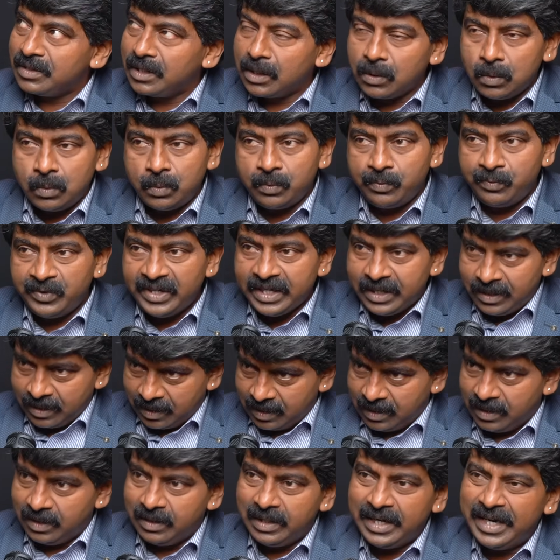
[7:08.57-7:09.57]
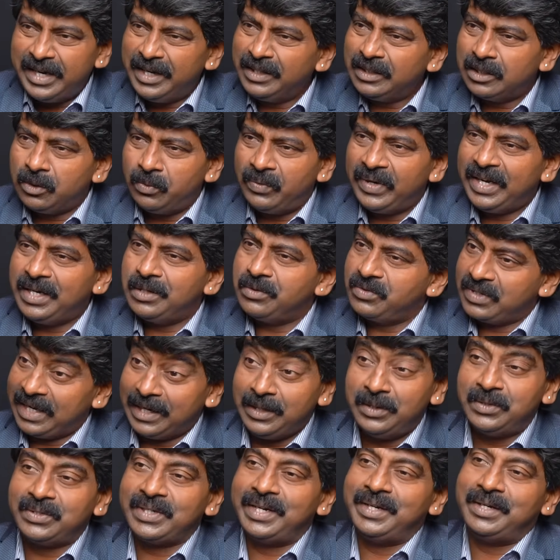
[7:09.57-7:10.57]
Now we are leading the way in
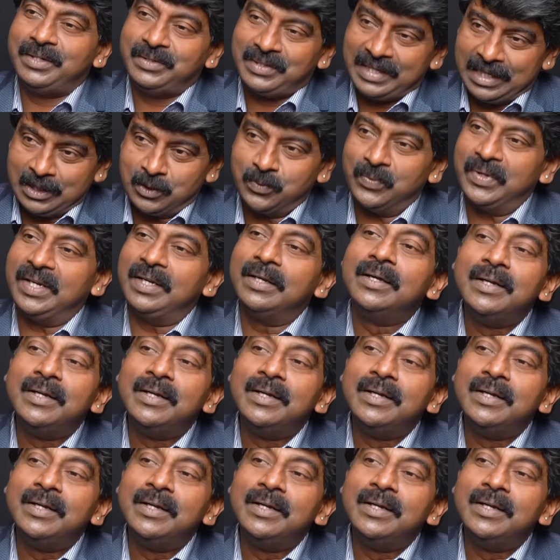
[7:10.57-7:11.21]
sinusitis as well.